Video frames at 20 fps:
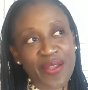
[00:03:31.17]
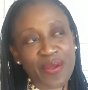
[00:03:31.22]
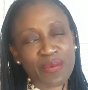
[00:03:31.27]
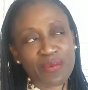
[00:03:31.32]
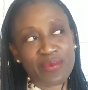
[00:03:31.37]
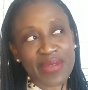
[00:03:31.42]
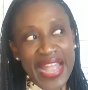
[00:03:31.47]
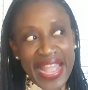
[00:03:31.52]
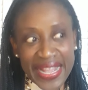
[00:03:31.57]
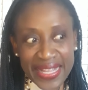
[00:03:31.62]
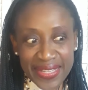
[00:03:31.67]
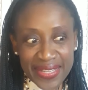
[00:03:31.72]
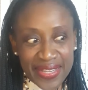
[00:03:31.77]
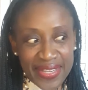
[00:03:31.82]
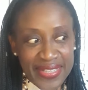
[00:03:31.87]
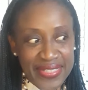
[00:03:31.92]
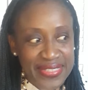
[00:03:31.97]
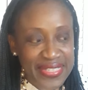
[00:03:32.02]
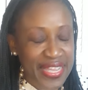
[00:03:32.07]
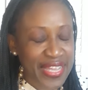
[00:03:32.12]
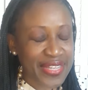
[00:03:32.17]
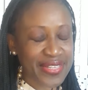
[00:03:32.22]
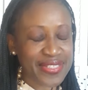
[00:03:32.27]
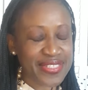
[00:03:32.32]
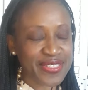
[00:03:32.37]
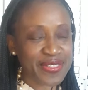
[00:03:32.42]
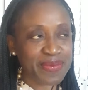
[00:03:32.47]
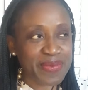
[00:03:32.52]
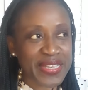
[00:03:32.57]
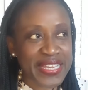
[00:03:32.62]
Ragland. And
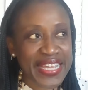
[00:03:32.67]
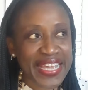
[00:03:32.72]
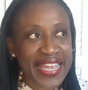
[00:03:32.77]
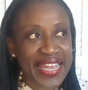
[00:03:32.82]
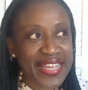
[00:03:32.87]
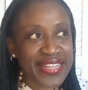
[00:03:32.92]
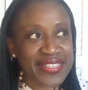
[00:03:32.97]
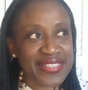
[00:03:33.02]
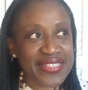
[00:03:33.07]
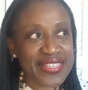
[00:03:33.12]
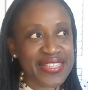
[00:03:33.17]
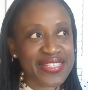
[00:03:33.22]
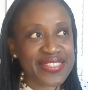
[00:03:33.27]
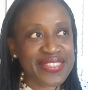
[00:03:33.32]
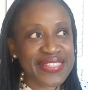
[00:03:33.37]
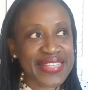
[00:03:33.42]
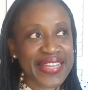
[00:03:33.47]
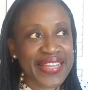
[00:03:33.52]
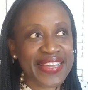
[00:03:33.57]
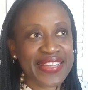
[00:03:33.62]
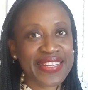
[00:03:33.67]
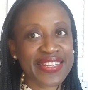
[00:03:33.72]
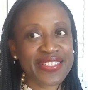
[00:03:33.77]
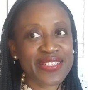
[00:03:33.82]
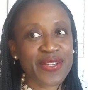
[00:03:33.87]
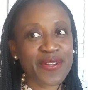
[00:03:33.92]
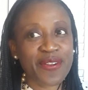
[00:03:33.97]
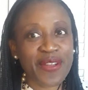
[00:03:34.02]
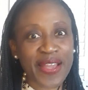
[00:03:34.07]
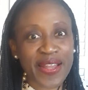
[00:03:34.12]
to me, it's, it's like an
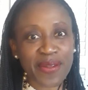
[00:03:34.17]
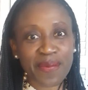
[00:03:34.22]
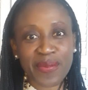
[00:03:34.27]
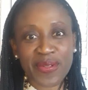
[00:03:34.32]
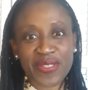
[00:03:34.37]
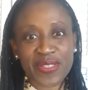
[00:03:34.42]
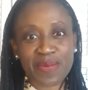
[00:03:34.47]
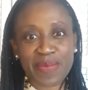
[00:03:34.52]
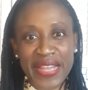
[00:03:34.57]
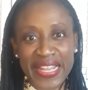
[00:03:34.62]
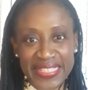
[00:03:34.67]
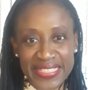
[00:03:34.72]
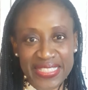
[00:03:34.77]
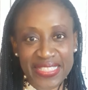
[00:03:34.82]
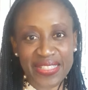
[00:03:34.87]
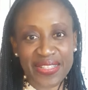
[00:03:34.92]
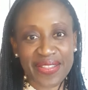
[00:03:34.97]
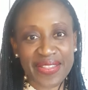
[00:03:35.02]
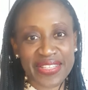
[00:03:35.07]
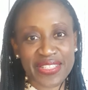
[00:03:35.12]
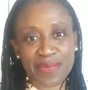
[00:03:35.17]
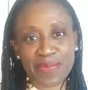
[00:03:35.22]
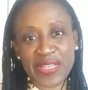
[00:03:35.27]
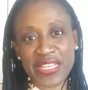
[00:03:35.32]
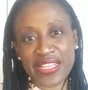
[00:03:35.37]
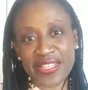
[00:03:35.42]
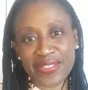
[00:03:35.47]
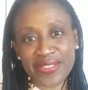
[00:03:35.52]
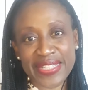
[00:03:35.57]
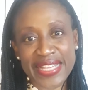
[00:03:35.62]
incredible spectacle that's
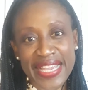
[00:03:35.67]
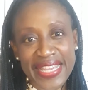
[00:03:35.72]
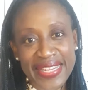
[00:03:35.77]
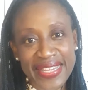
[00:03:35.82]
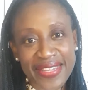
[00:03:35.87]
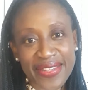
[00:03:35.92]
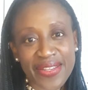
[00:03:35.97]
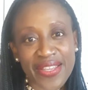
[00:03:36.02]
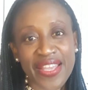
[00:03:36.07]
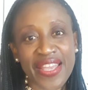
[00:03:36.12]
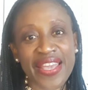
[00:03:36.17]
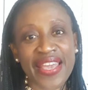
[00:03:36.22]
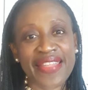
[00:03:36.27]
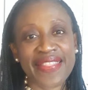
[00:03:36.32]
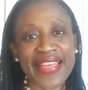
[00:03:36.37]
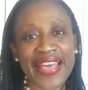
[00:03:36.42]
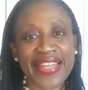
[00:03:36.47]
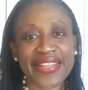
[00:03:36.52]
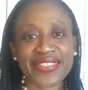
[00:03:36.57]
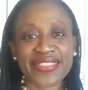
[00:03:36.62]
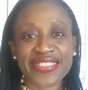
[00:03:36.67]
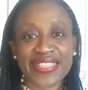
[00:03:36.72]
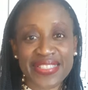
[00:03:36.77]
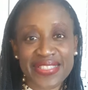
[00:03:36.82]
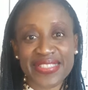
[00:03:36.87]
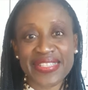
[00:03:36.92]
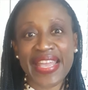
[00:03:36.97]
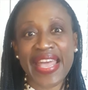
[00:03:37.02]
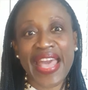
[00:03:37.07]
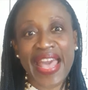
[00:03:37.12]
being created that
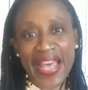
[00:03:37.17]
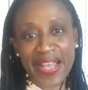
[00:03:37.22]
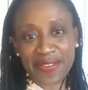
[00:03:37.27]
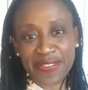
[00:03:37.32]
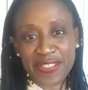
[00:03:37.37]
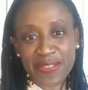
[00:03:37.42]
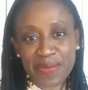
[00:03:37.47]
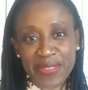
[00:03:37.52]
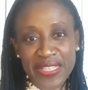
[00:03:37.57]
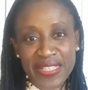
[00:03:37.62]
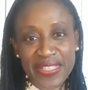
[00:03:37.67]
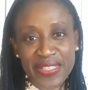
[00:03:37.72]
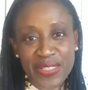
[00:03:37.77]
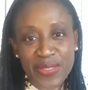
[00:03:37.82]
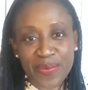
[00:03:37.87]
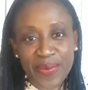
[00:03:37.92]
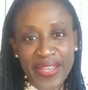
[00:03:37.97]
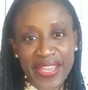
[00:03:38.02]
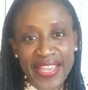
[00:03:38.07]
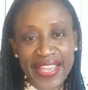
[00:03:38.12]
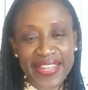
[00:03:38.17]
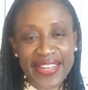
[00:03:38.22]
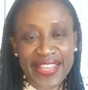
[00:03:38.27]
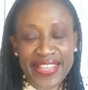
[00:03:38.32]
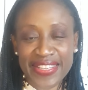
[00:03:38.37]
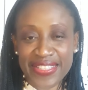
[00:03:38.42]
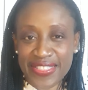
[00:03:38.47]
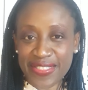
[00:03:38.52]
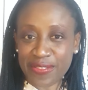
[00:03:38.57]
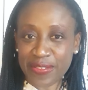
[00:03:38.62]
doesn't have to be this way. And
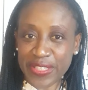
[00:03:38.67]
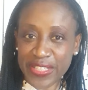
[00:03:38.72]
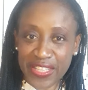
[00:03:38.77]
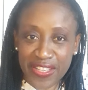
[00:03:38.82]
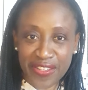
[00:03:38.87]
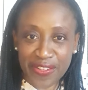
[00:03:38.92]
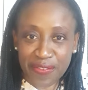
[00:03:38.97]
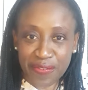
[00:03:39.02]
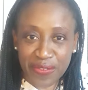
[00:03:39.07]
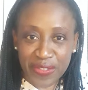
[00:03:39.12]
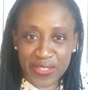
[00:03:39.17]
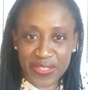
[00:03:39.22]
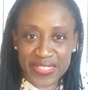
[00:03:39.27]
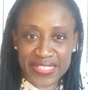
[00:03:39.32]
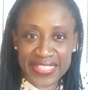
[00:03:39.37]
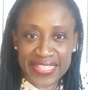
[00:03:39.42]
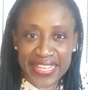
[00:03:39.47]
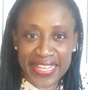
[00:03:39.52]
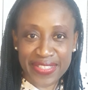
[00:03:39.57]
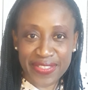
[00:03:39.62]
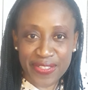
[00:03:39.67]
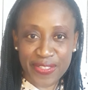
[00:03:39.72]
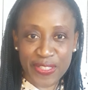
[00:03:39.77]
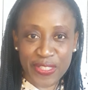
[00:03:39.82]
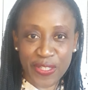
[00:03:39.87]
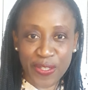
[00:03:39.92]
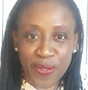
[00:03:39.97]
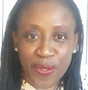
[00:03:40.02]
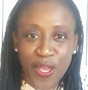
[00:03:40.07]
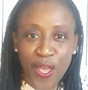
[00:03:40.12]
it's really confusing as
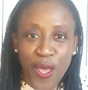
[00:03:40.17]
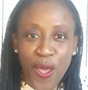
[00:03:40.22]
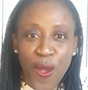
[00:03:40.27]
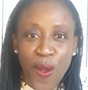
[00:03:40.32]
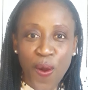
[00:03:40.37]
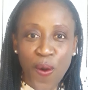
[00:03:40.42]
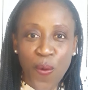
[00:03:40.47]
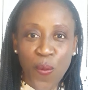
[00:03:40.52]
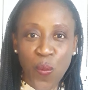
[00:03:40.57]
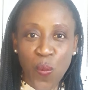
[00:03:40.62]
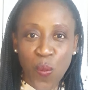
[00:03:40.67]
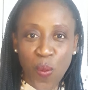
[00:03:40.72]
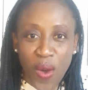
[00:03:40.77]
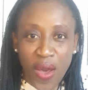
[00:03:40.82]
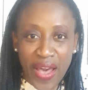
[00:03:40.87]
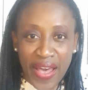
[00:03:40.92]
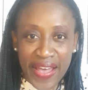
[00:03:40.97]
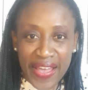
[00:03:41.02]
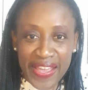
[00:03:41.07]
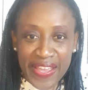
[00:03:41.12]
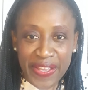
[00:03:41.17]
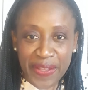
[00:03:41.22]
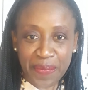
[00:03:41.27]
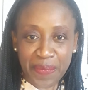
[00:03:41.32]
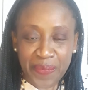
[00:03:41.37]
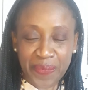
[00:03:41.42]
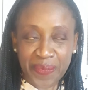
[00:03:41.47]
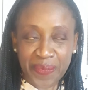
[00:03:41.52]
to why